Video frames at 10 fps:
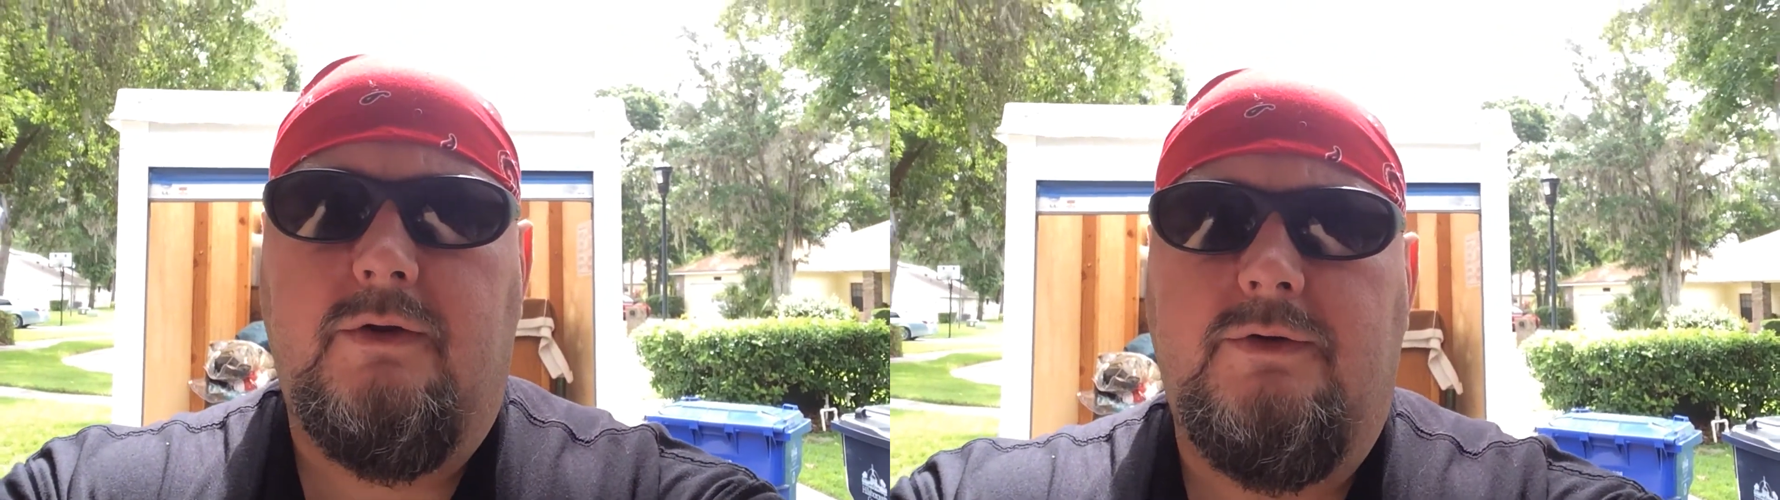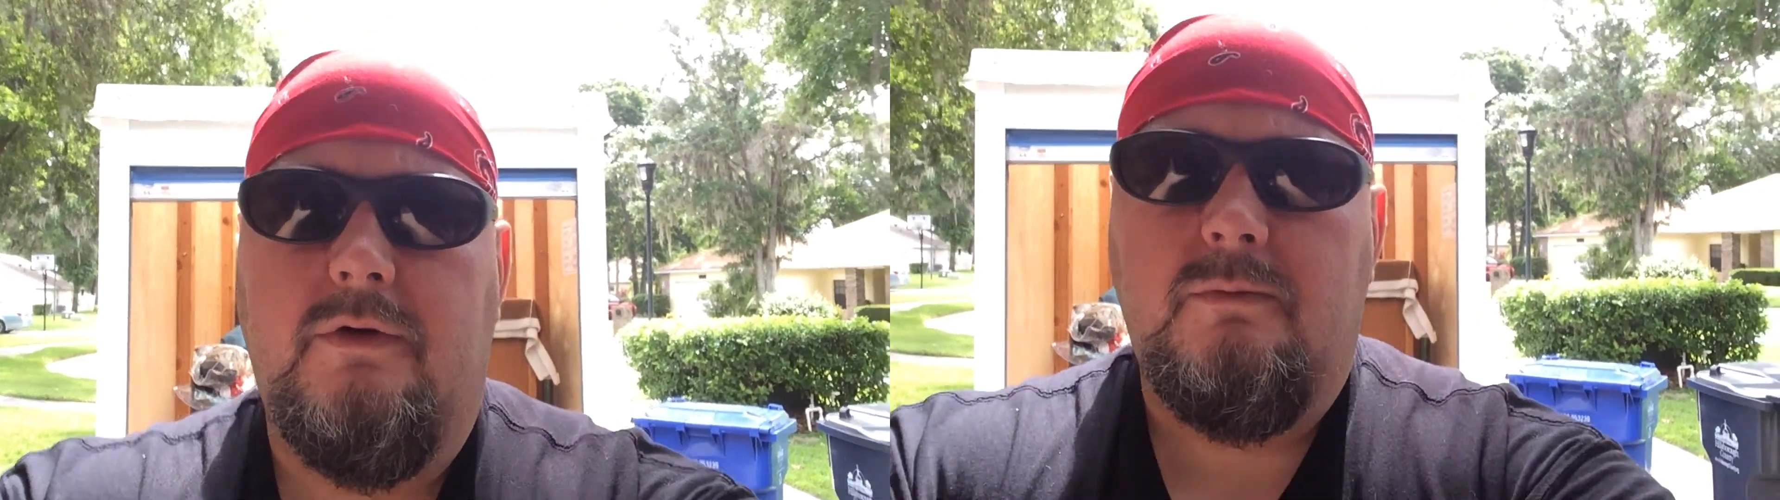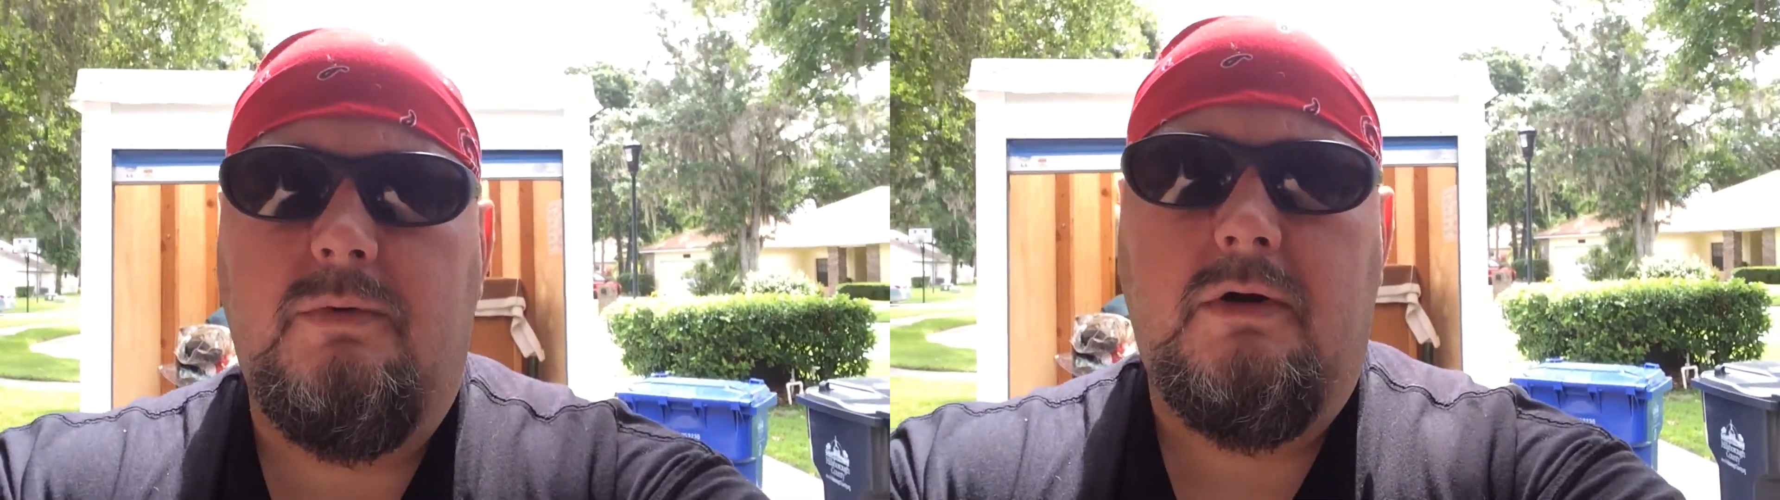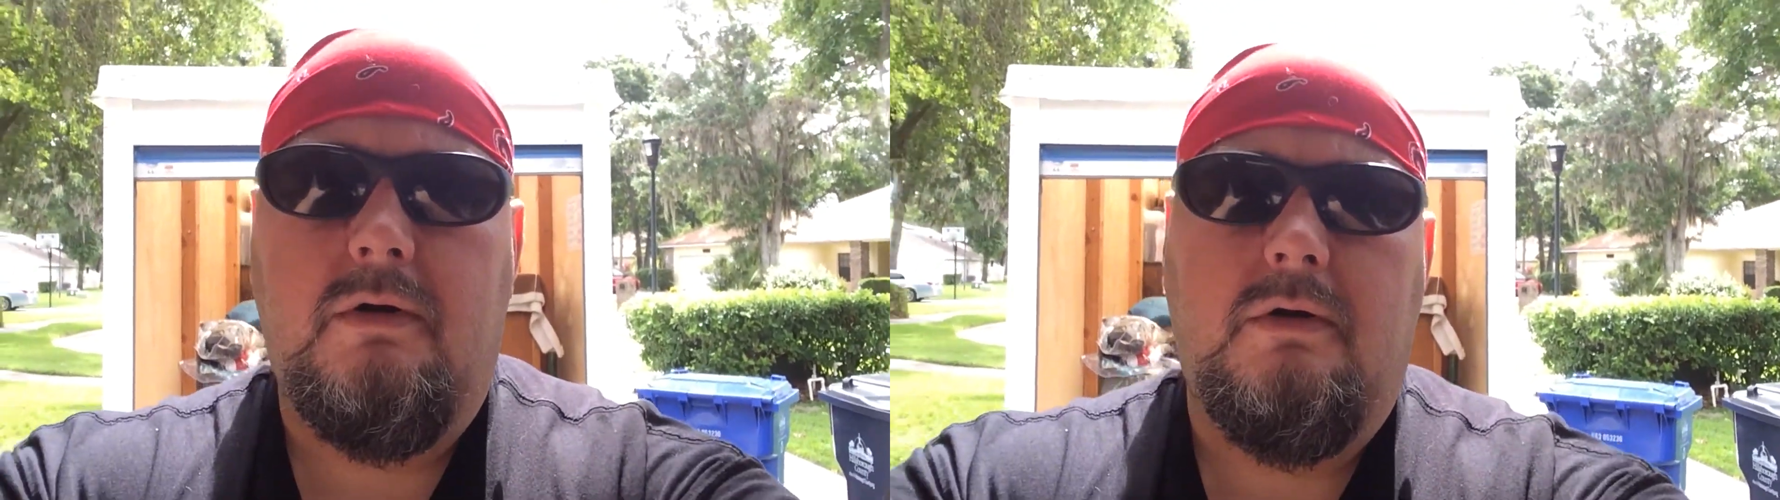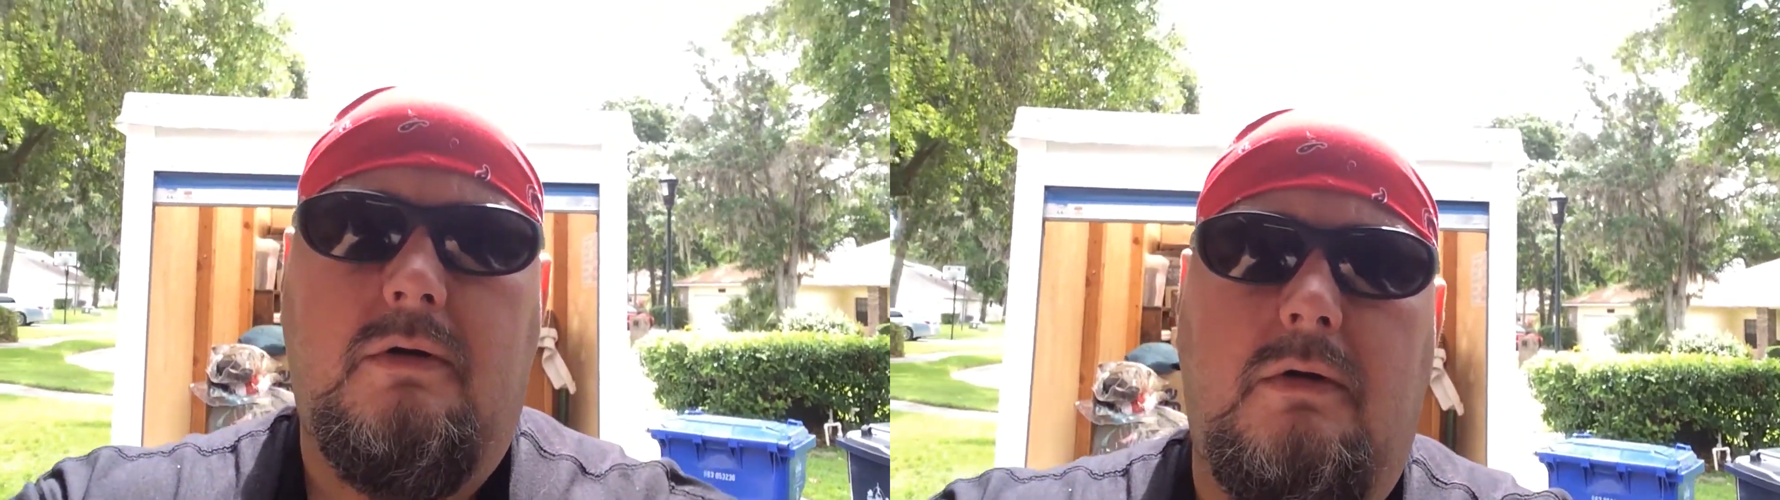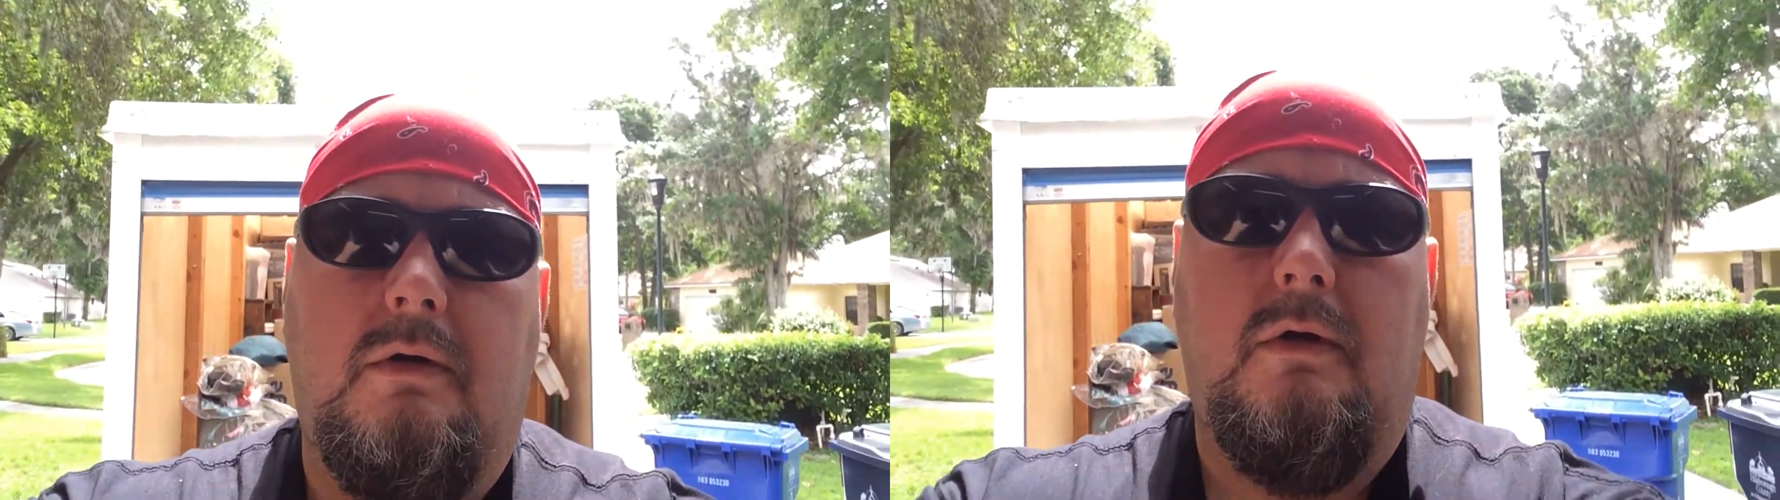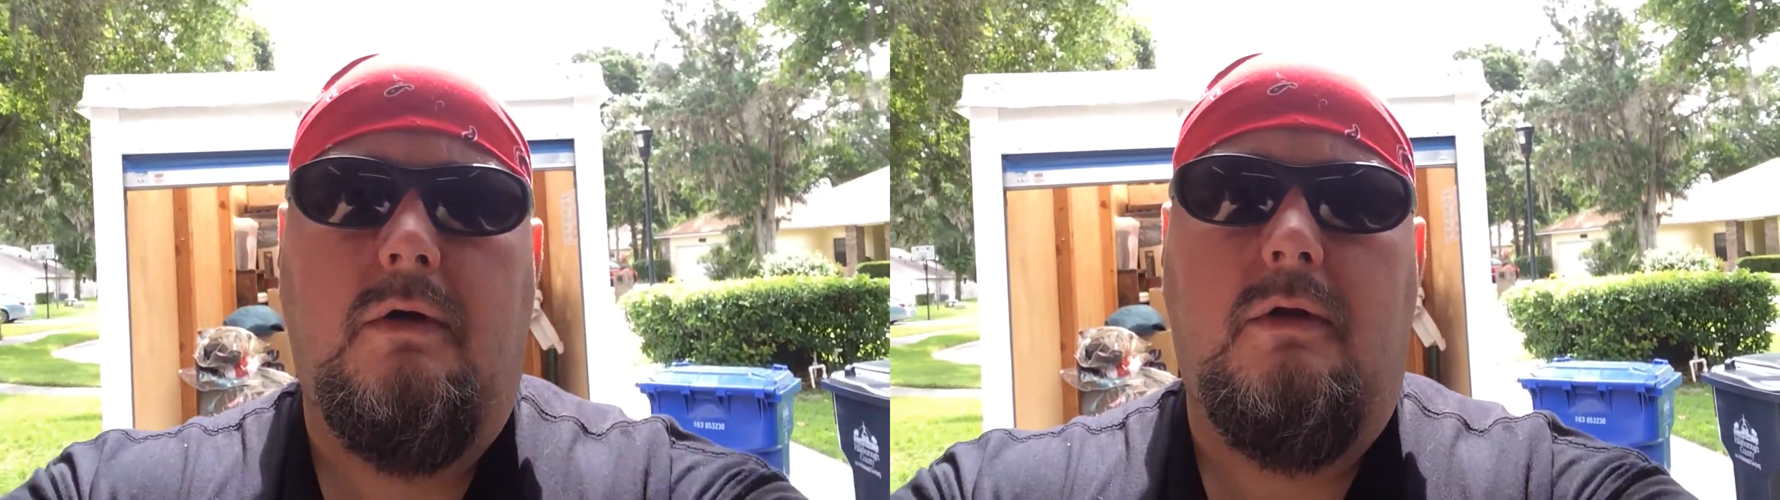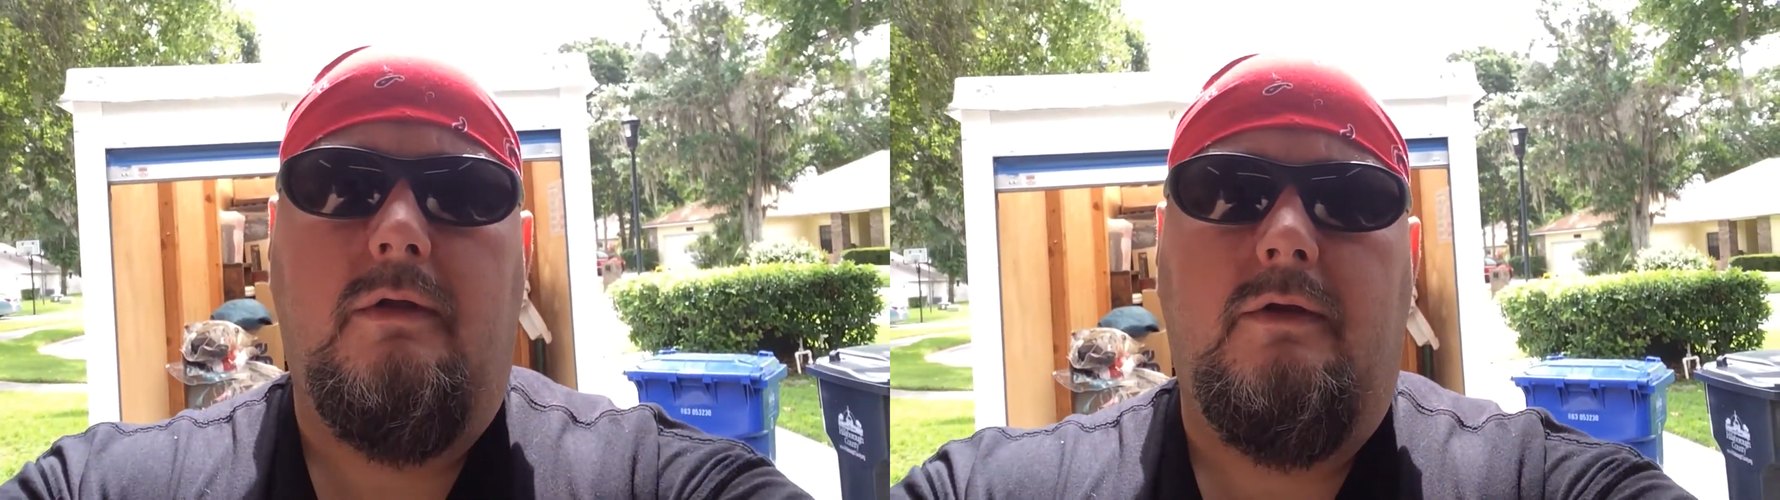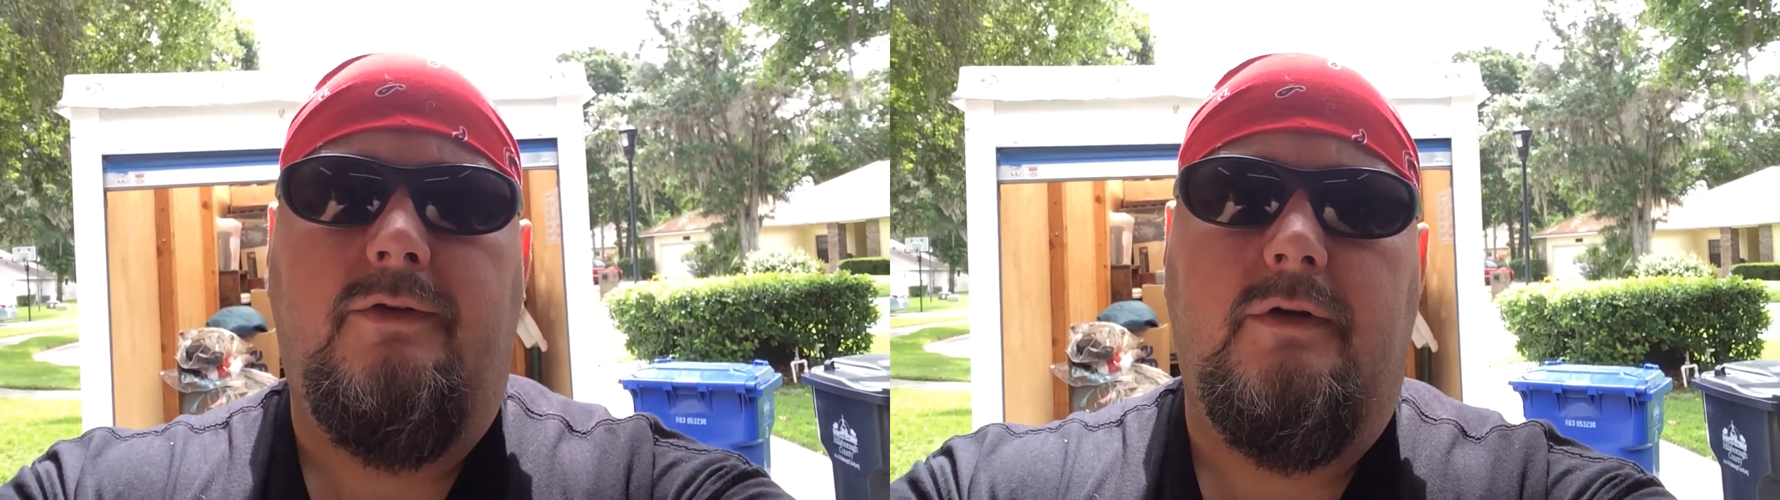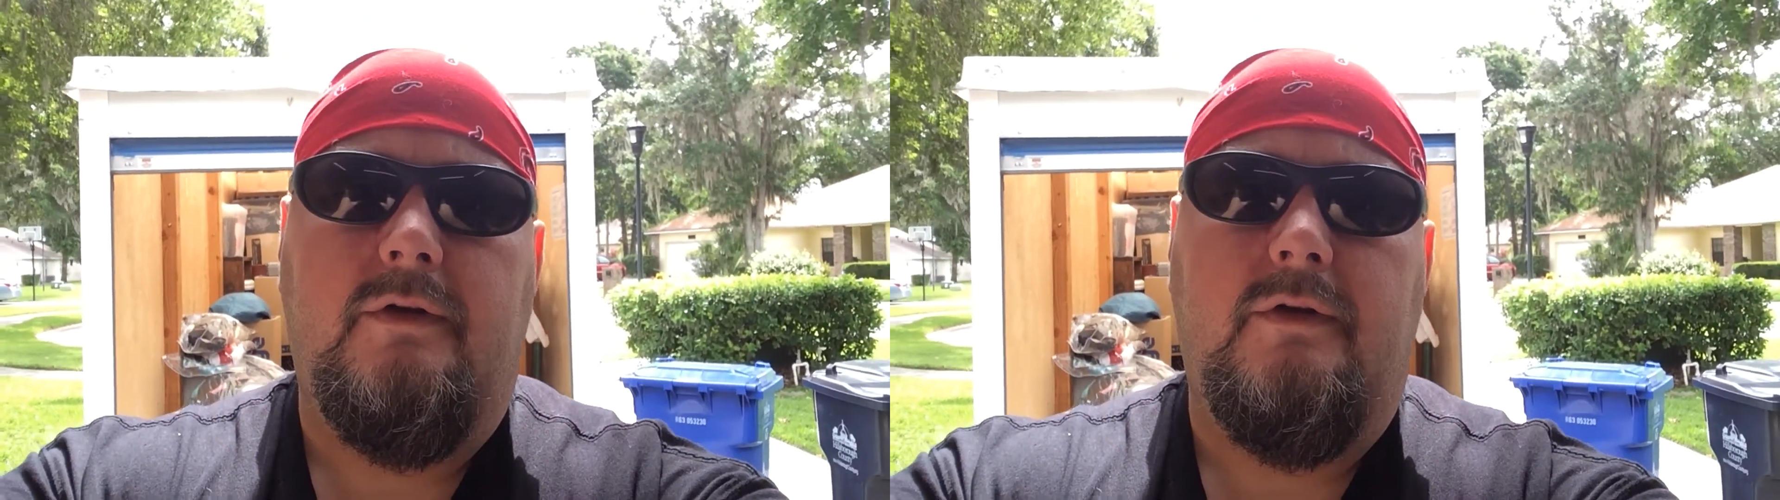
YouTube? This